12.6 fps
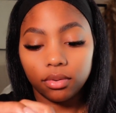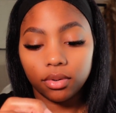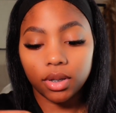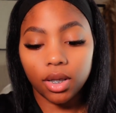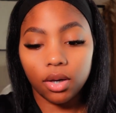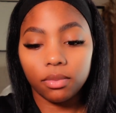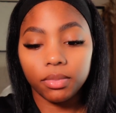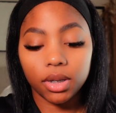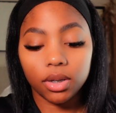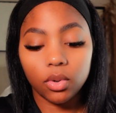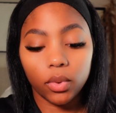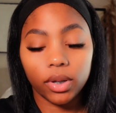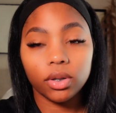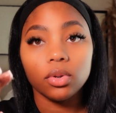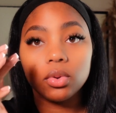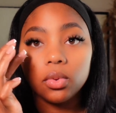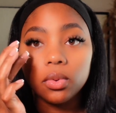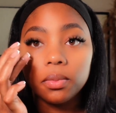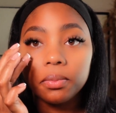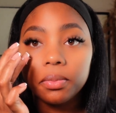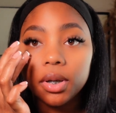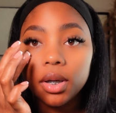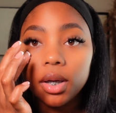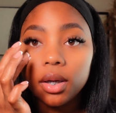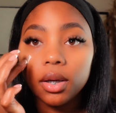So I'm just going to
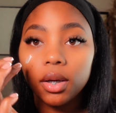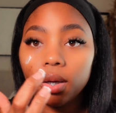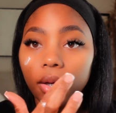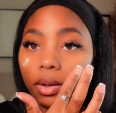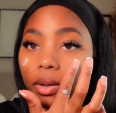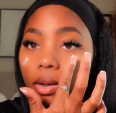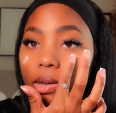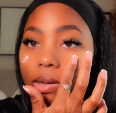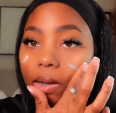put this